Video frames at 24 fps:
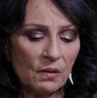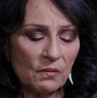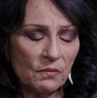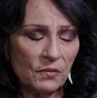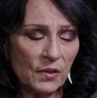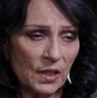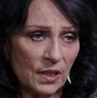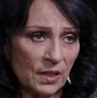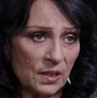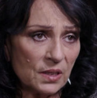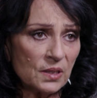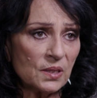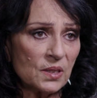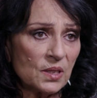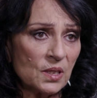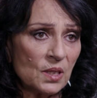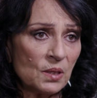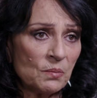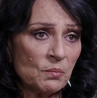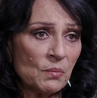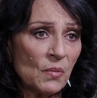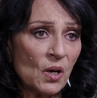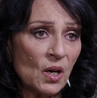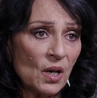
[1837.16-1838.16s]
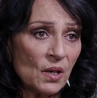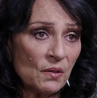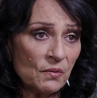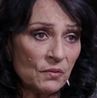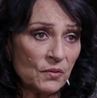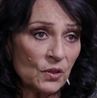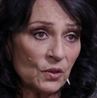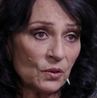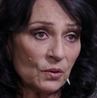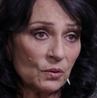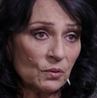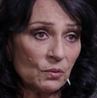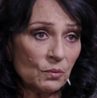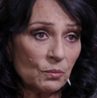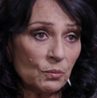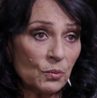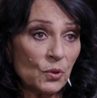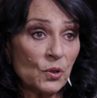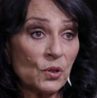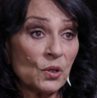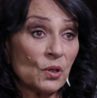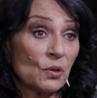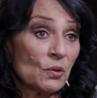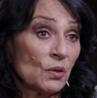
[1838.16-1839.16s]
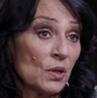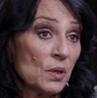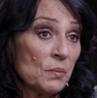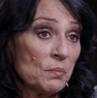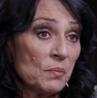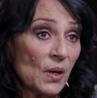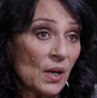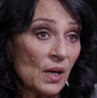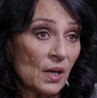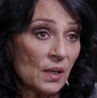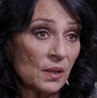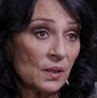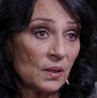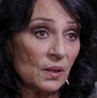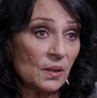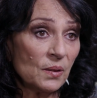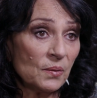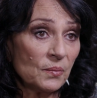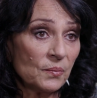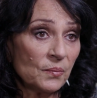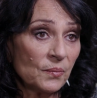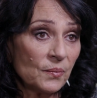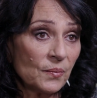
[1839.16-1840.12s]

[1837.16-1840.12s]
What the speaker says: validity, in my view, were the Green Party